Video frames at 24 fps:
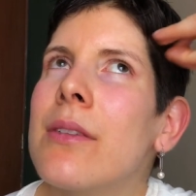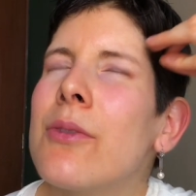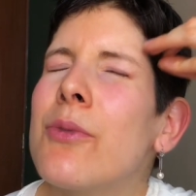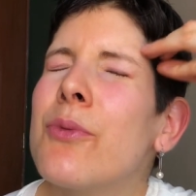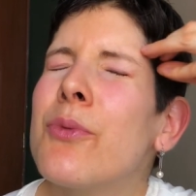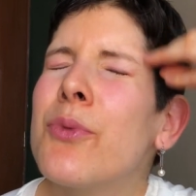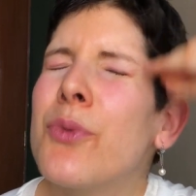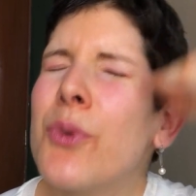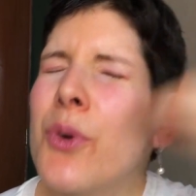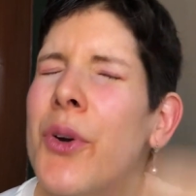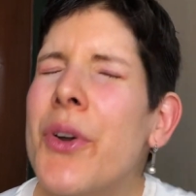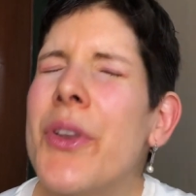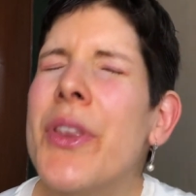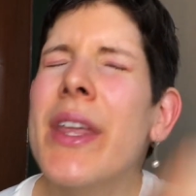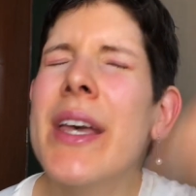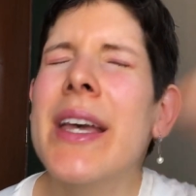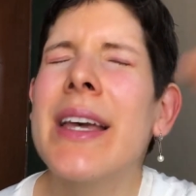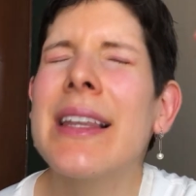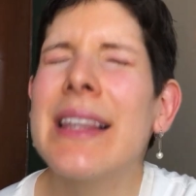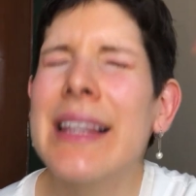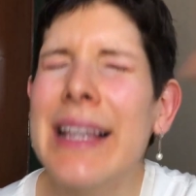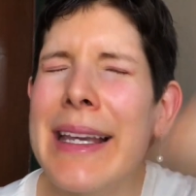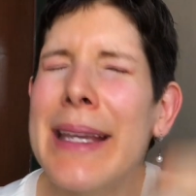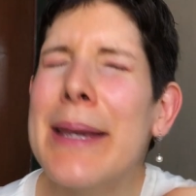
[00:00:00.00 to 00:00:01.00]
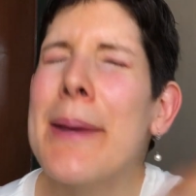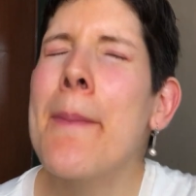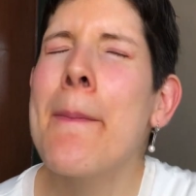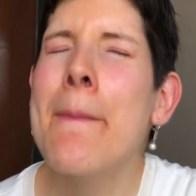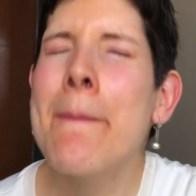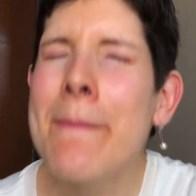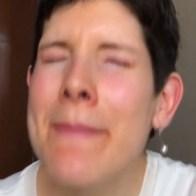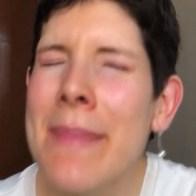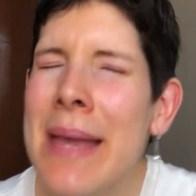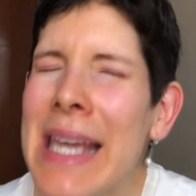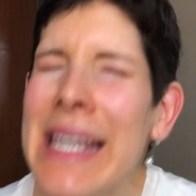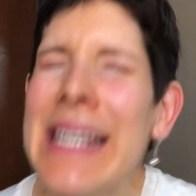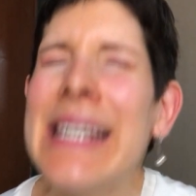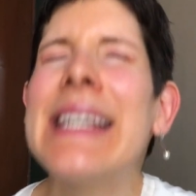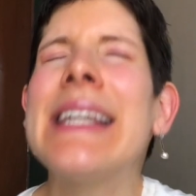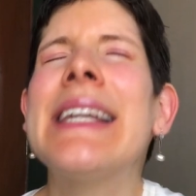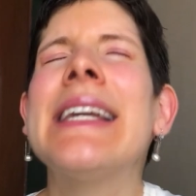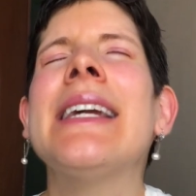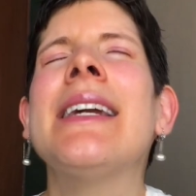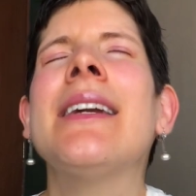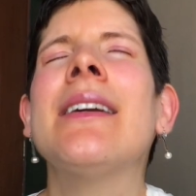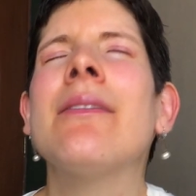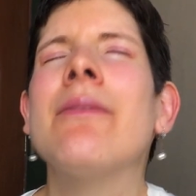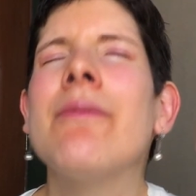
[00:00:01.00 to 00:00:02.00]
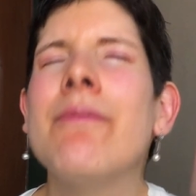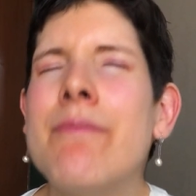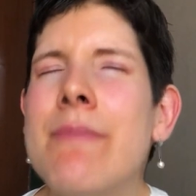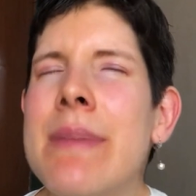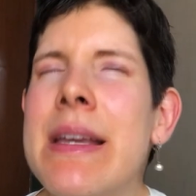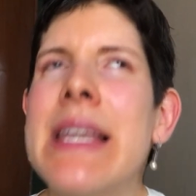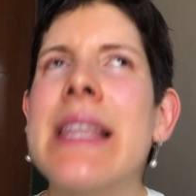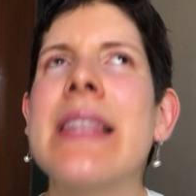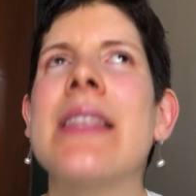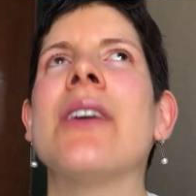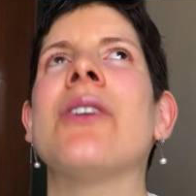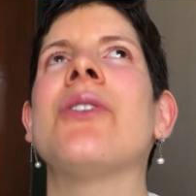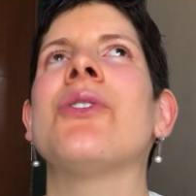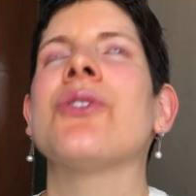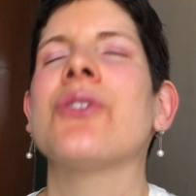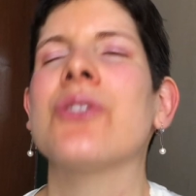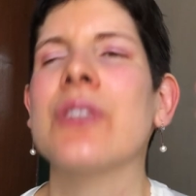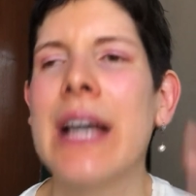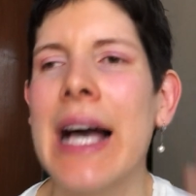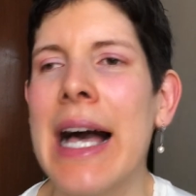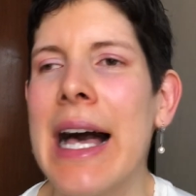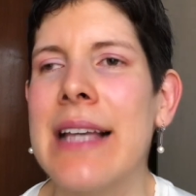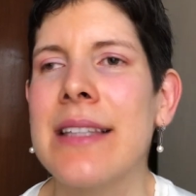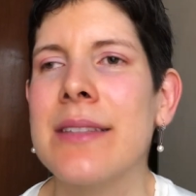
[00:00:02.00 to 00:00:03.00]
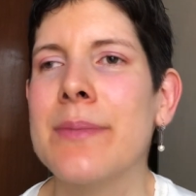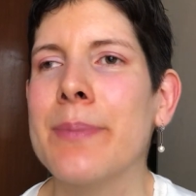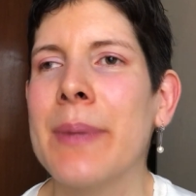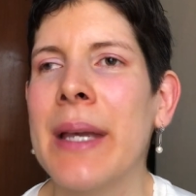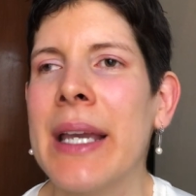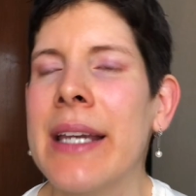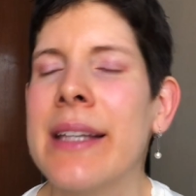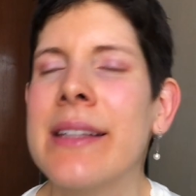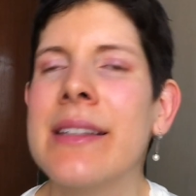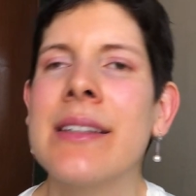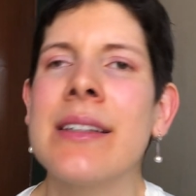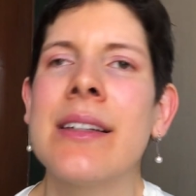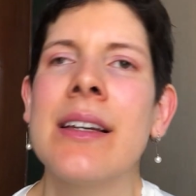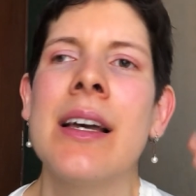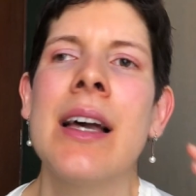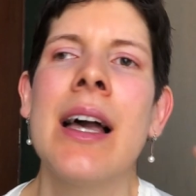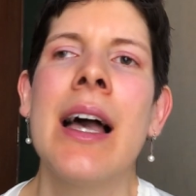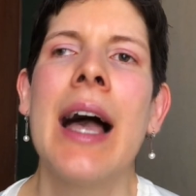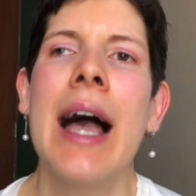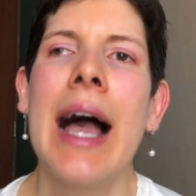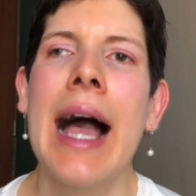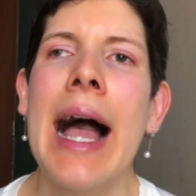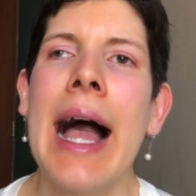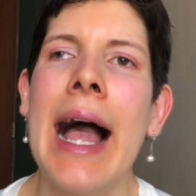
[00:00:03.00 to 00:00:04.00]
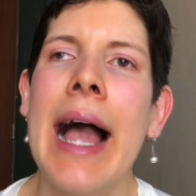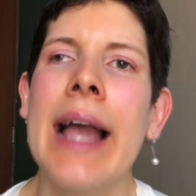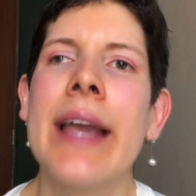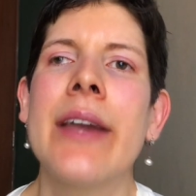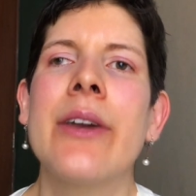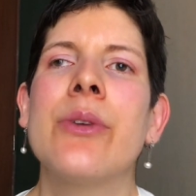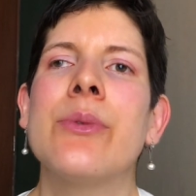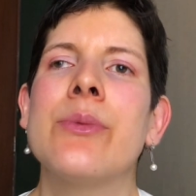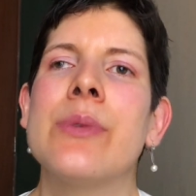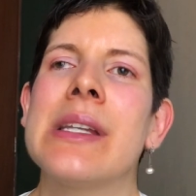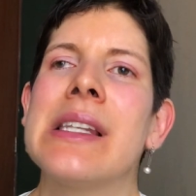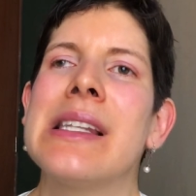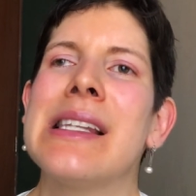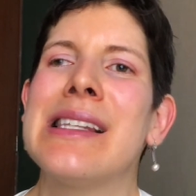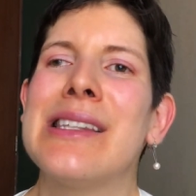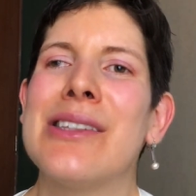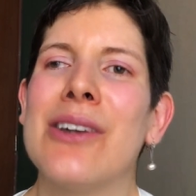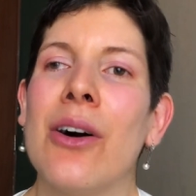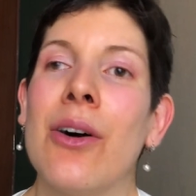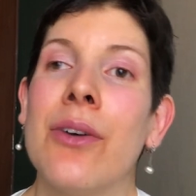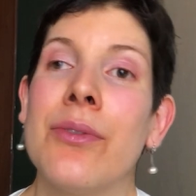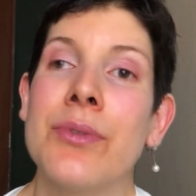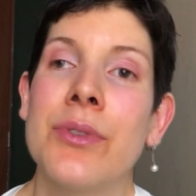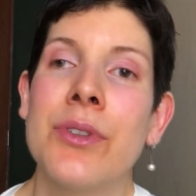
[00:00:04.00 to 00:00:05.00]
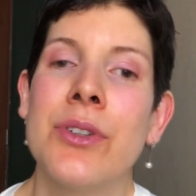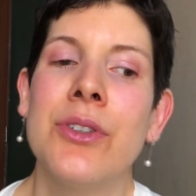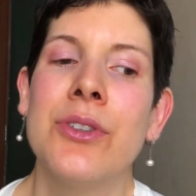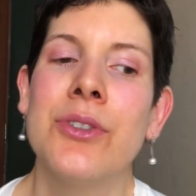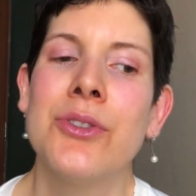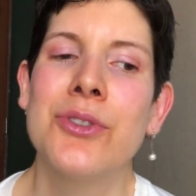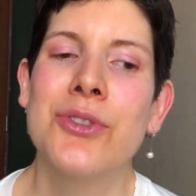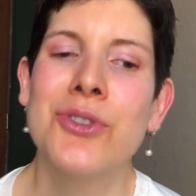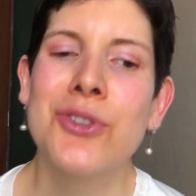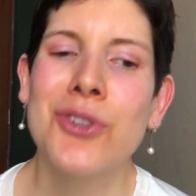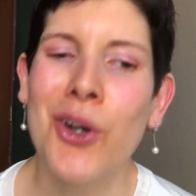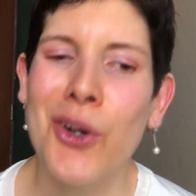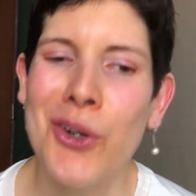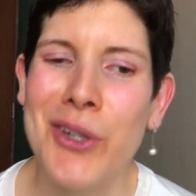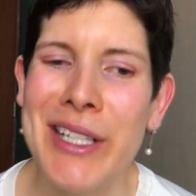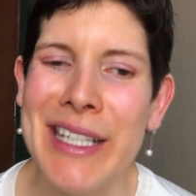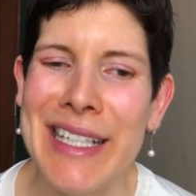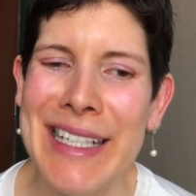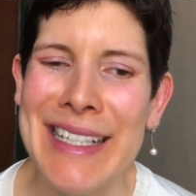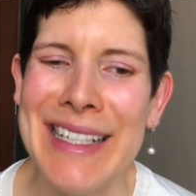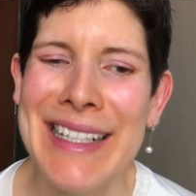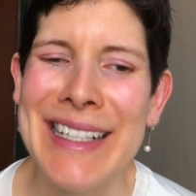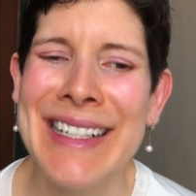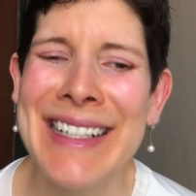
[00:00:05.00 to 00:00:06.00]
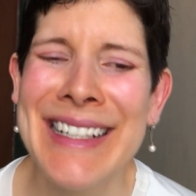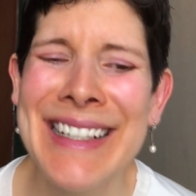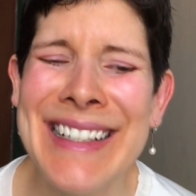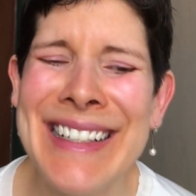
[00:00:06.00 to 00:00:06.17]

for the like making videos aspect, I really love talking.